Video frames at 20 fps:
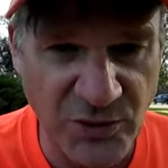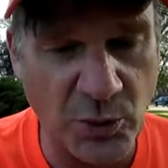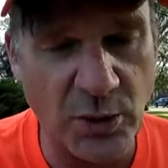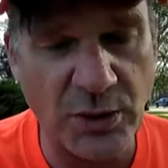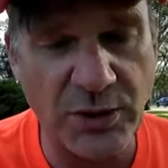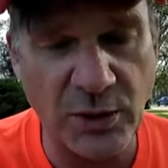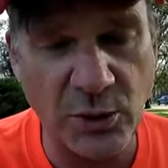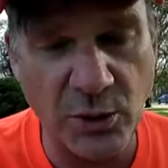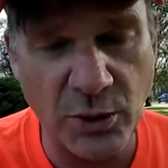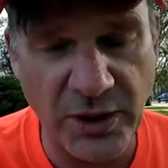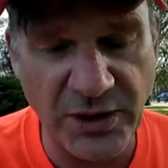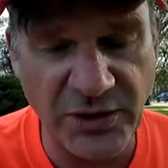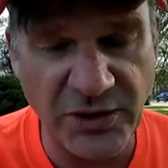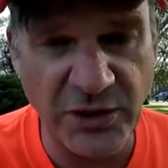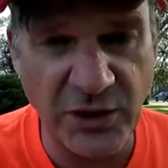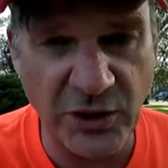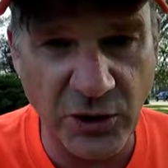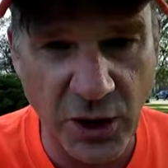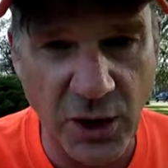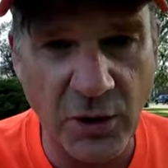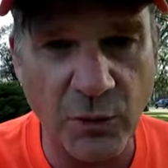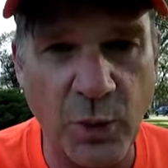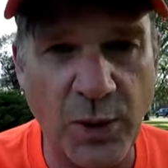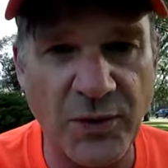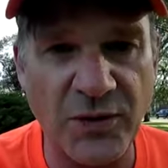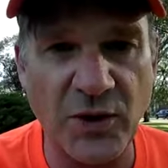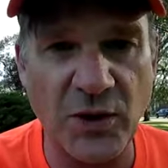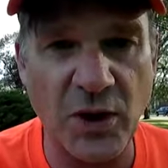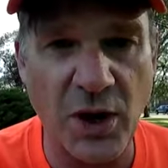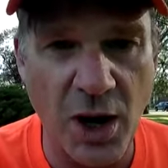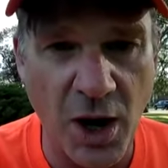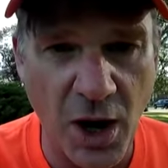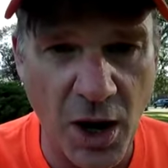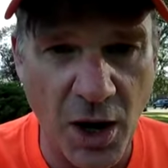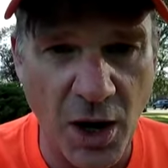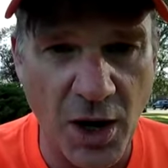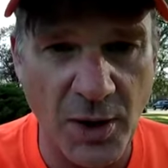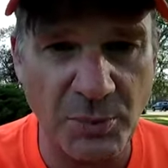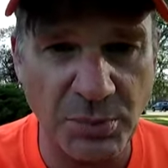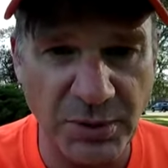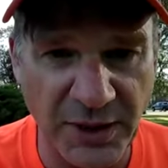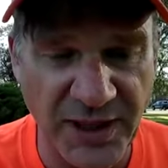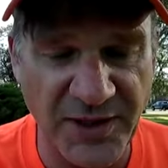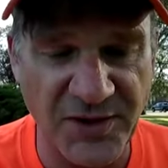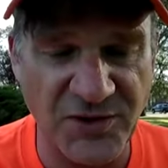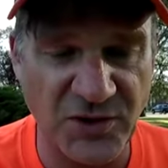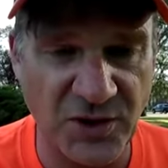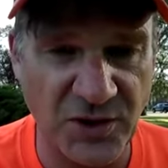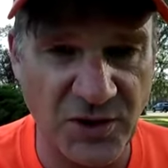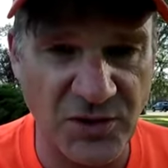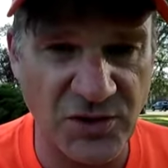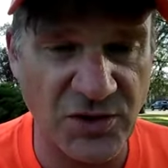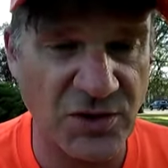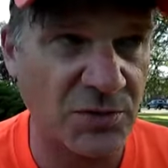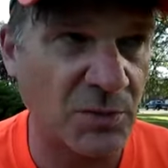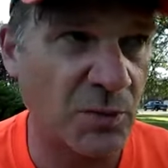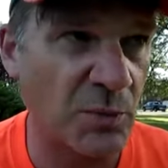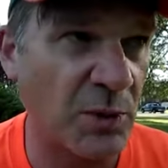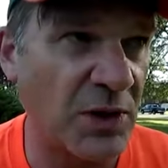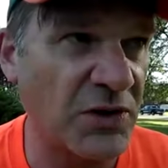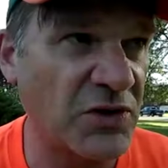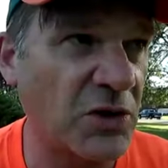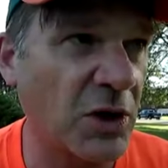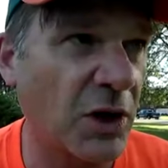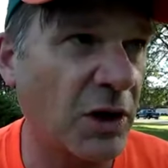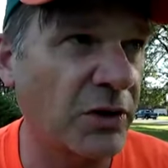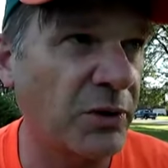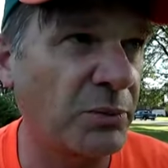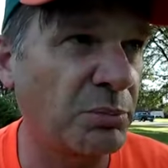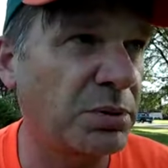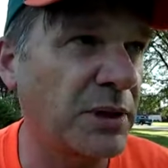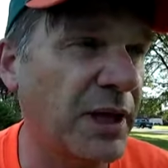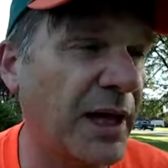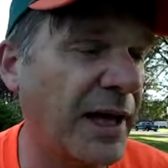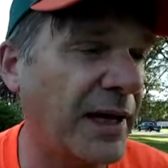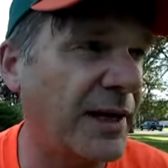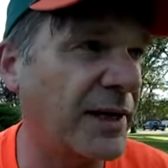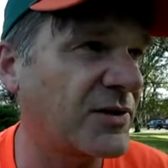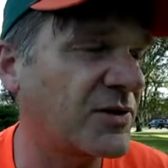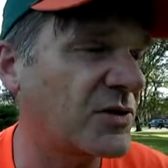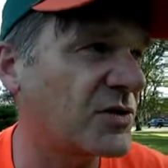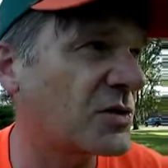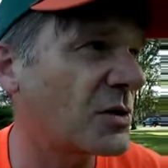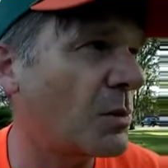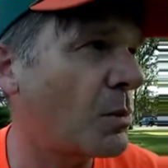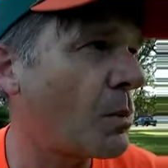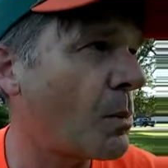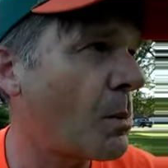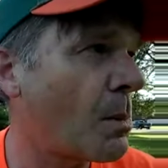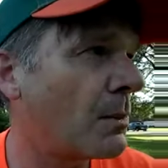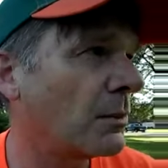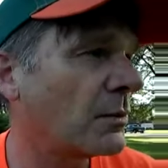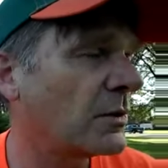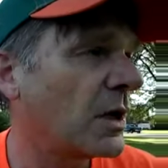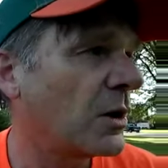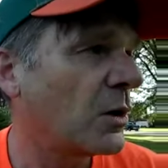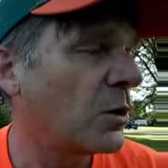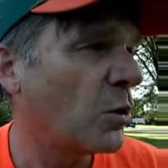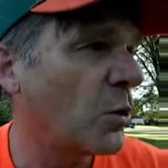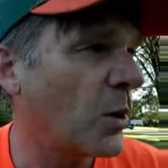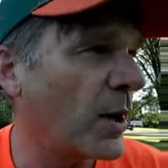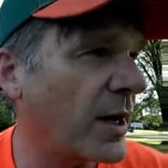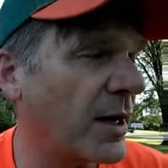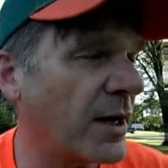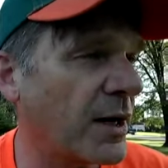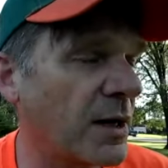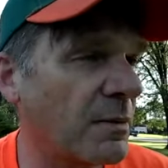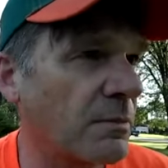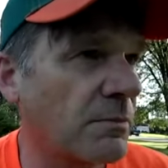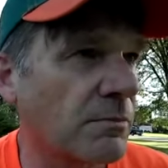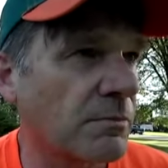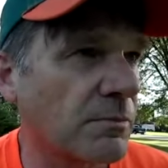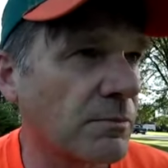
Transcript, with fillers: Well, according to the law of one, there are places, let's call them planets, where